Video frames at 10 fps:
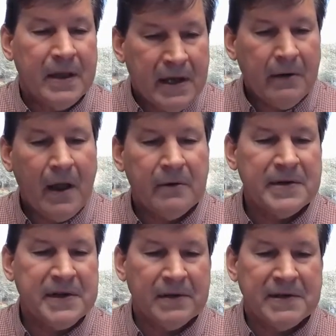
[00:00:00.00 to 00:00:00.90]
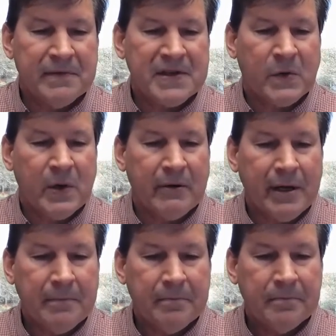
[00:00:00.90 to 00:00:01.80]
Here are the results of this
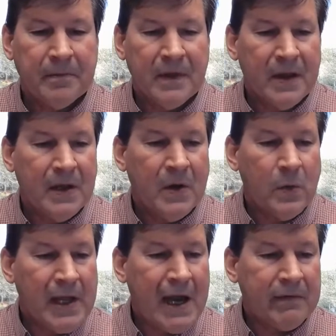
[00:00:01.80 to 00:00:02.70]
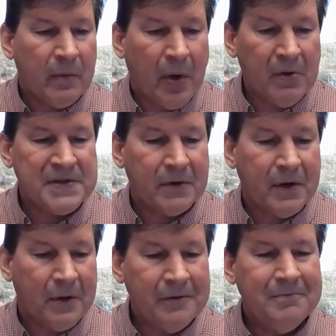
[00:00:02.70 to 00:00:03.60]
query. We have our postal
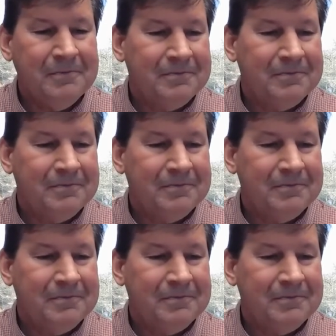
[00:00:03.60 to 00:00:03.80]
code,